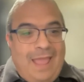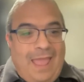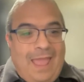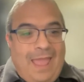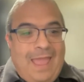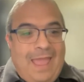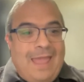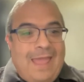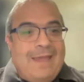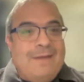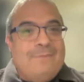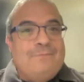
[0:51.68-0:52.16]

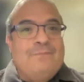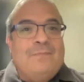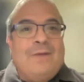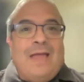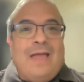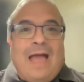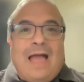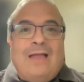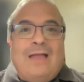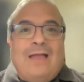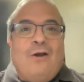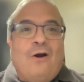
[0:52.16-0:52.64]
I
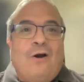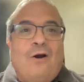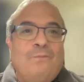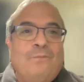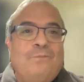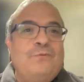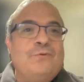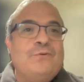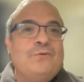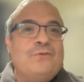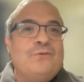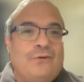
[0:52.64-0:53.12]

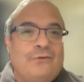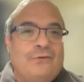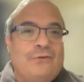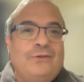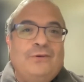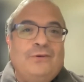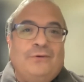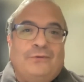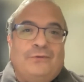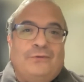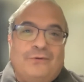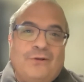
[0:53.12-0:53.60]
hope
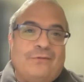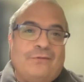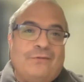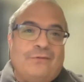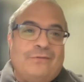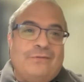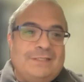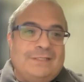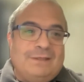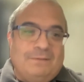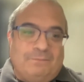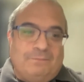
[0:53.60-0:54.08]
you're not
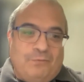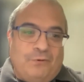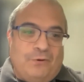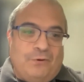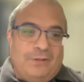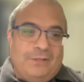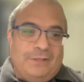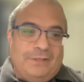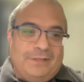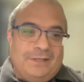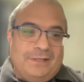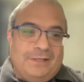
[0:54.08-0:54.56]

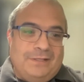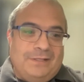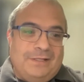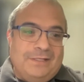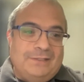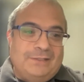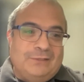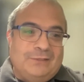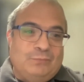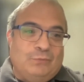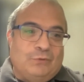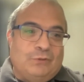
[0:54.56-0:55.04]
disappointed.
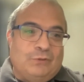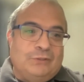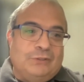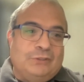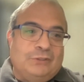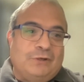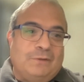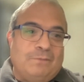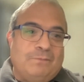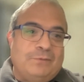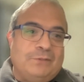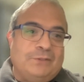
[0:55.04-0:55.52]
This
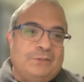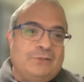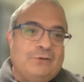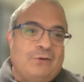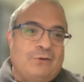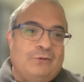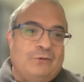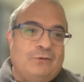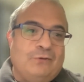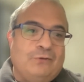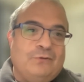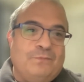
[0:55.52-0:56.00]
workshop is
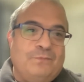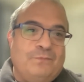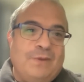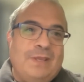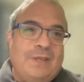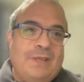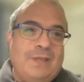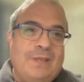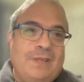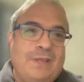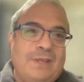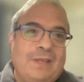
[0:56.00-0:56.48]
going to
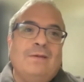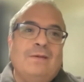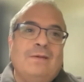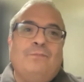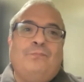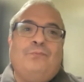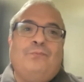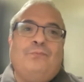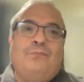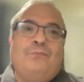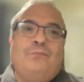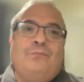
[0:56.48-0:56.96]
be
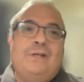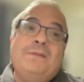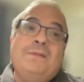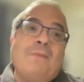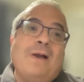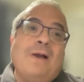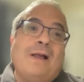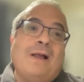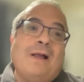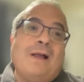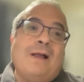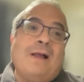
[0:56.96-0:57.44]

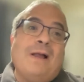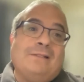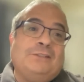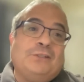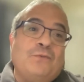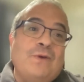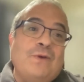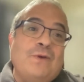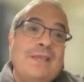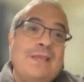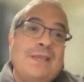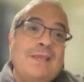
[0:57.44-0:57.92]
pretty
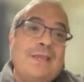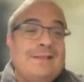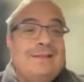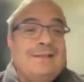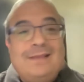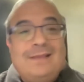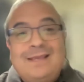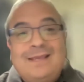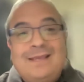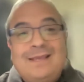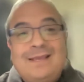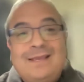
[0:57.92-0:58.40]
much
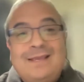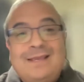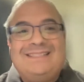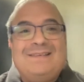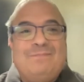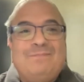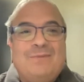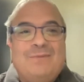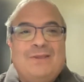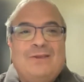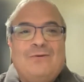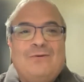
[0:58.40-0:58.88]
quick and
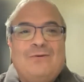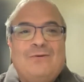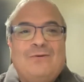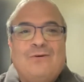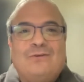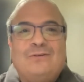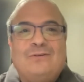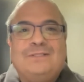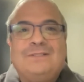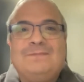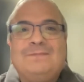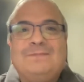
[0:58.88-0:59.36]
easy
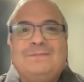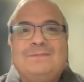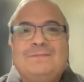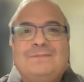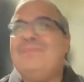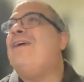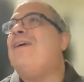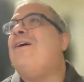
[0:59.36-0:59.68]
because